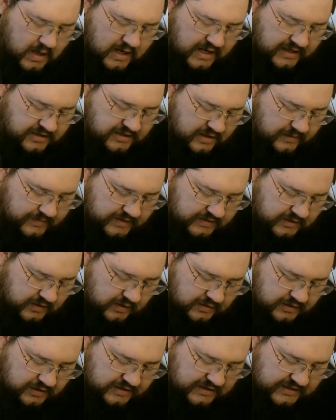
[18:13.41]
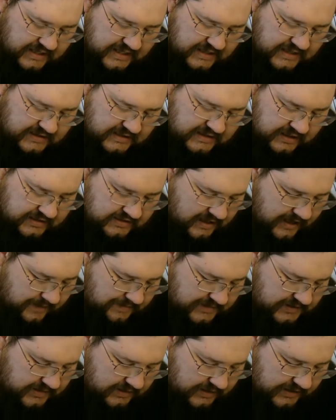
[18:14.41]
A German soldier seized this
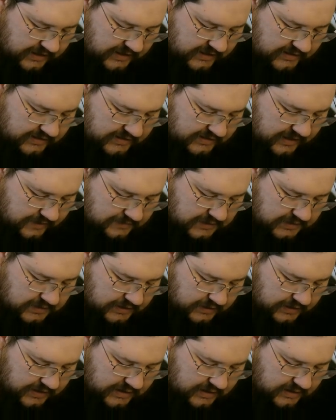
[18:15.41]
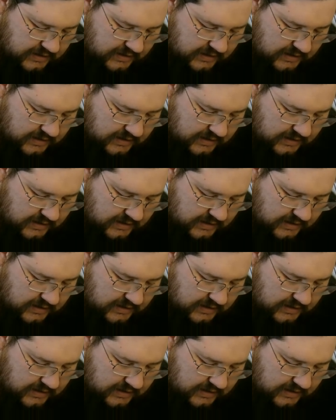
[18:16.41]
opportunity to substitute